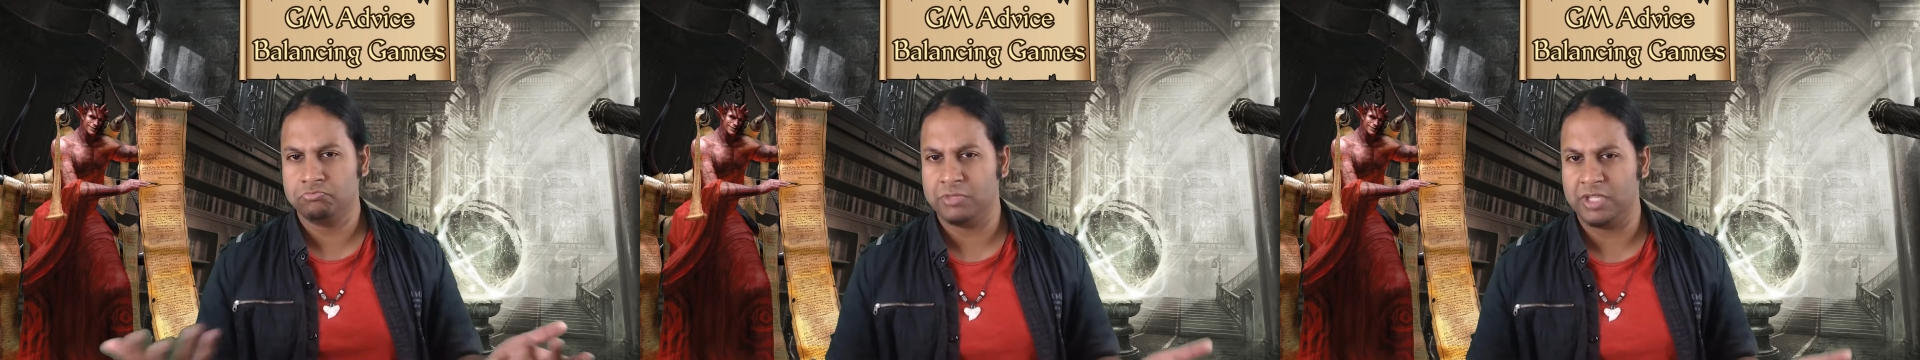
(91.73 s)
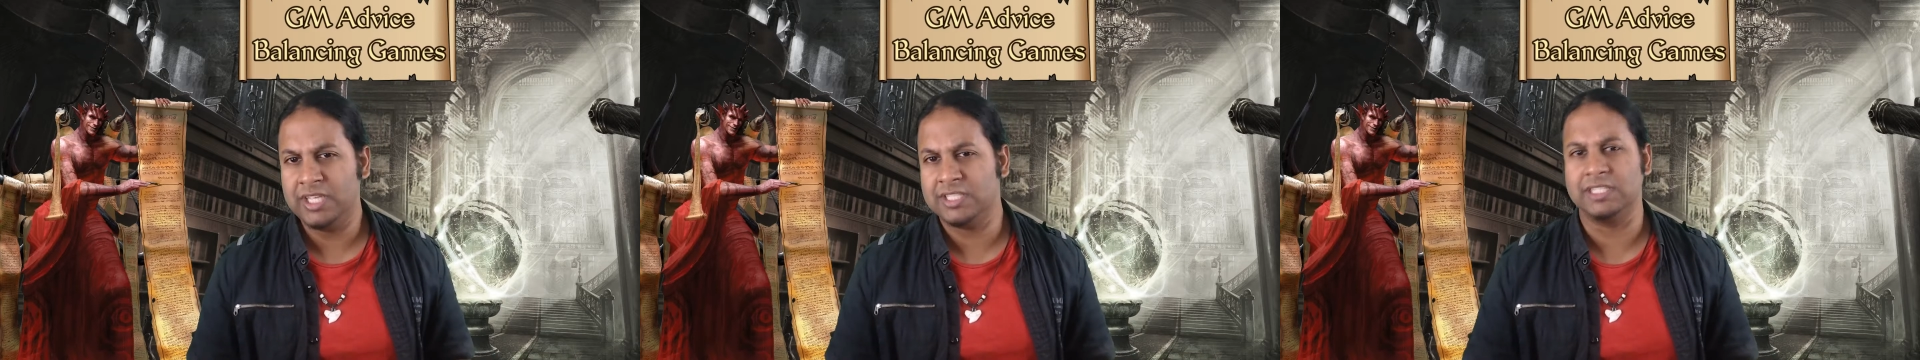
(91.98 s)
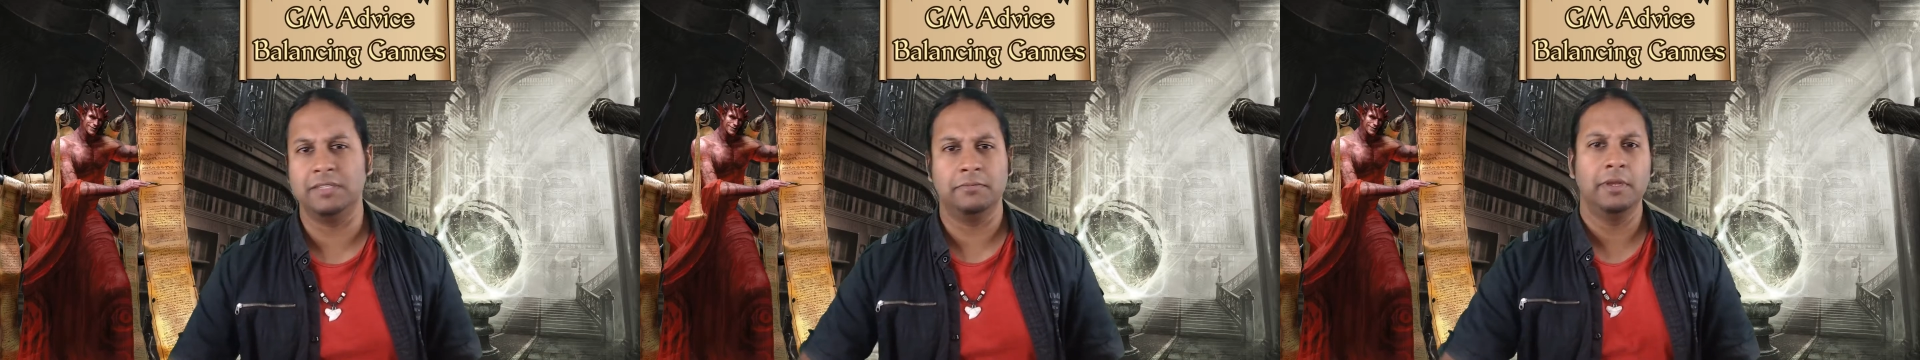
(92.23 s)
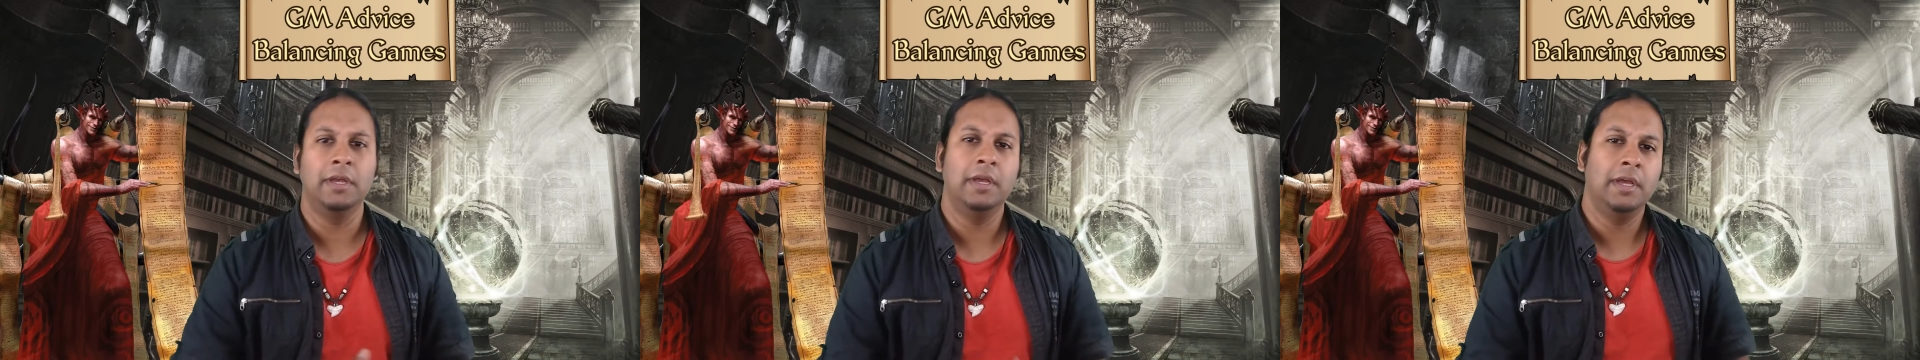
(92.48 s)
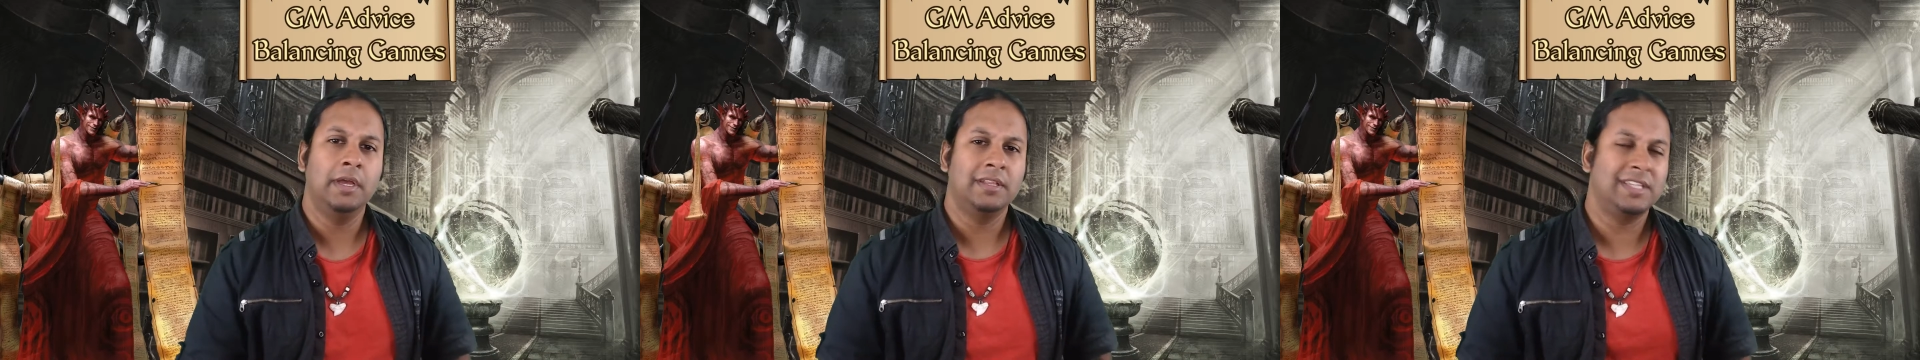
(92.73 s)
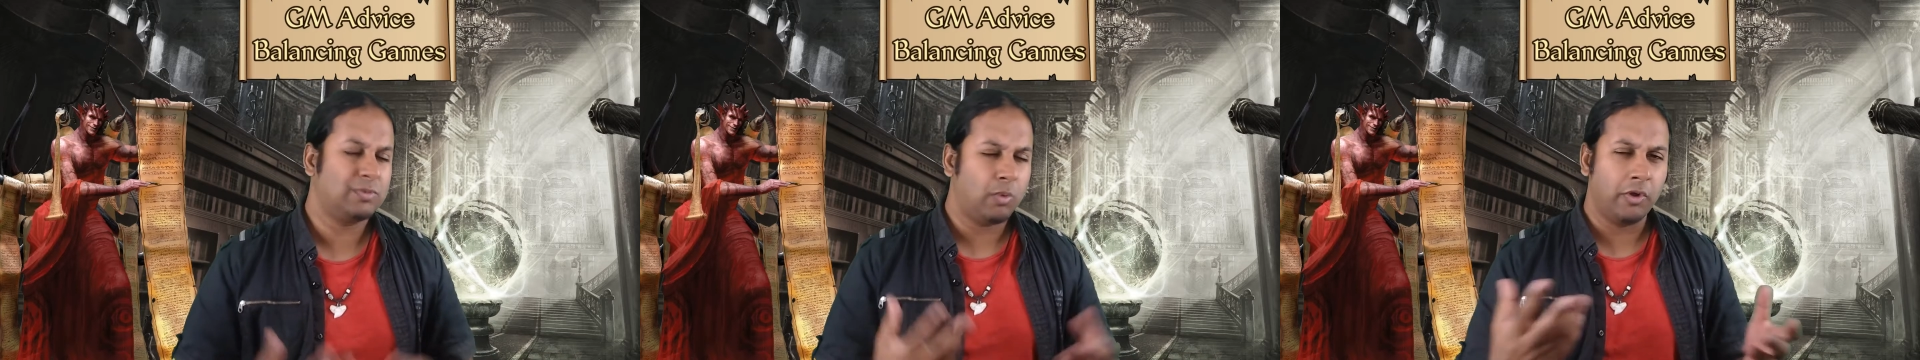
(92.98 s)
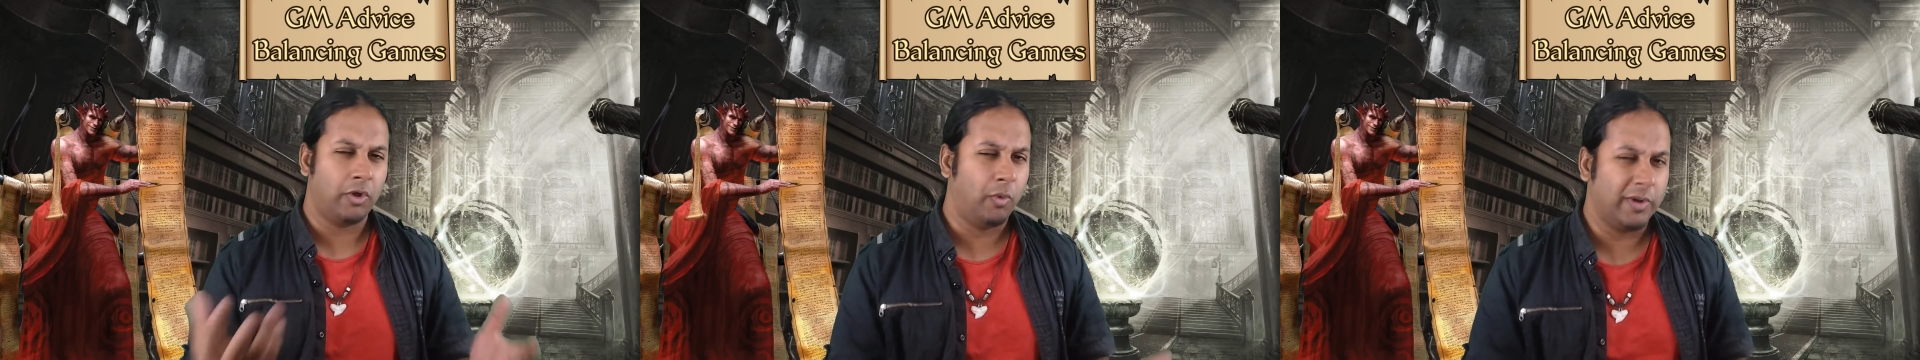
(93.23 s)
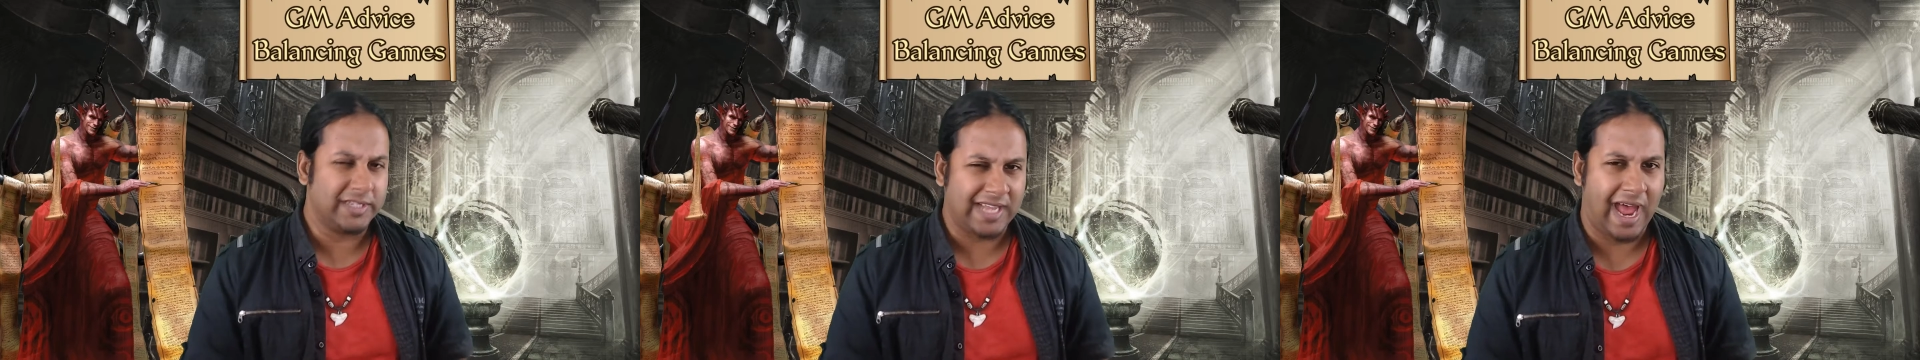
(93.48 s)
Easy. This won't
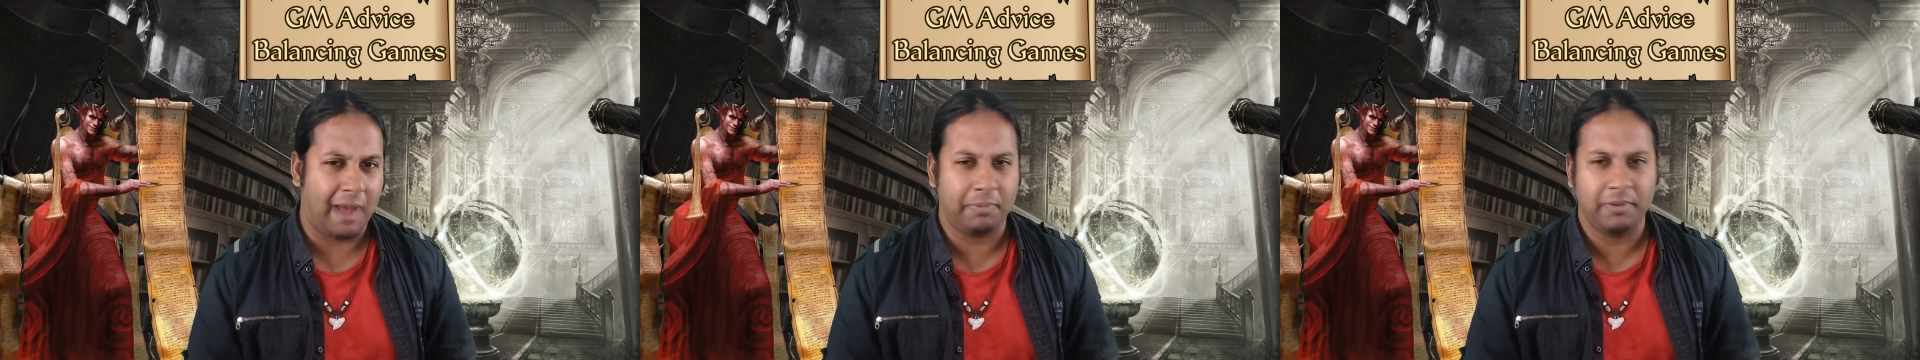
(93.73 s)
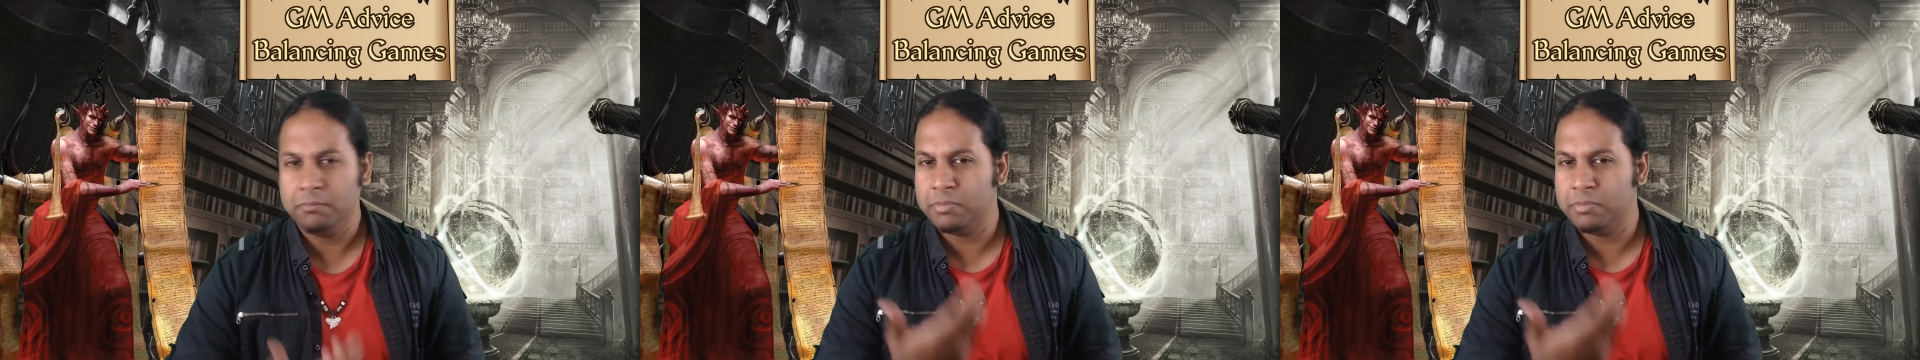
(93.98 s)
always happen,